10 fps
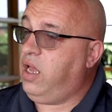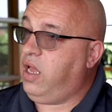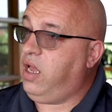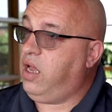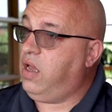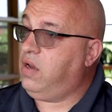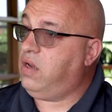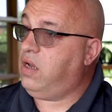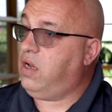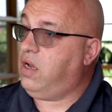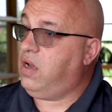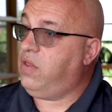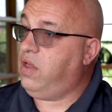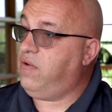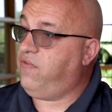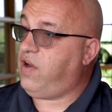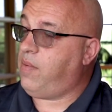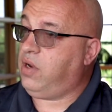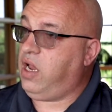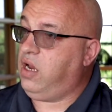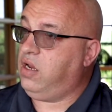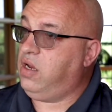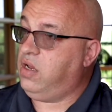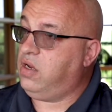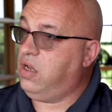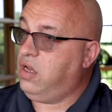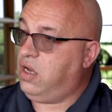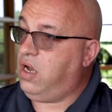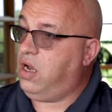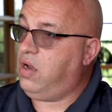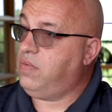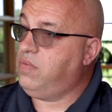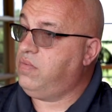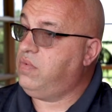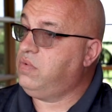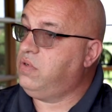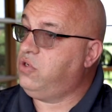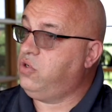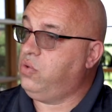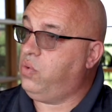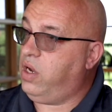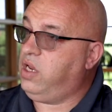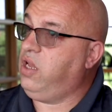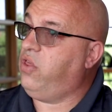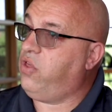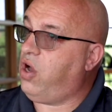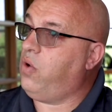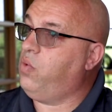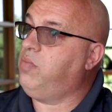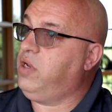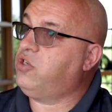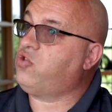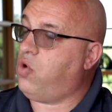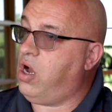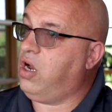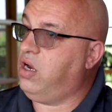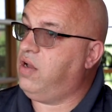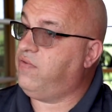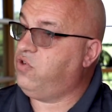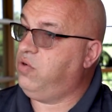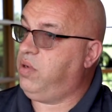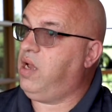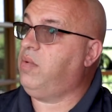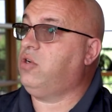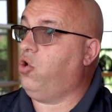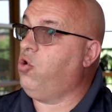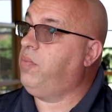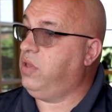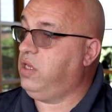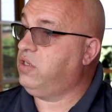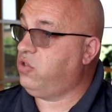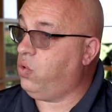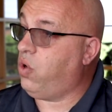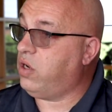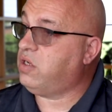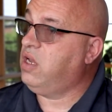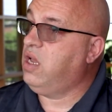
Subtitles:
and then fabricated it to what he thought would be strong enough to be able to open these doors.